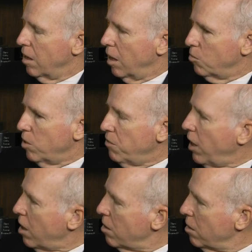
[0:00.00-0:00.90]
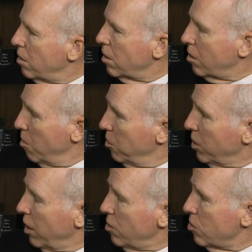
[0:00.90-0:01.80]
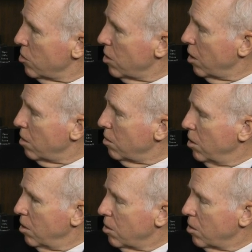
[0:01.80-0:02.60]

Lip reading: And we've had a couple cases now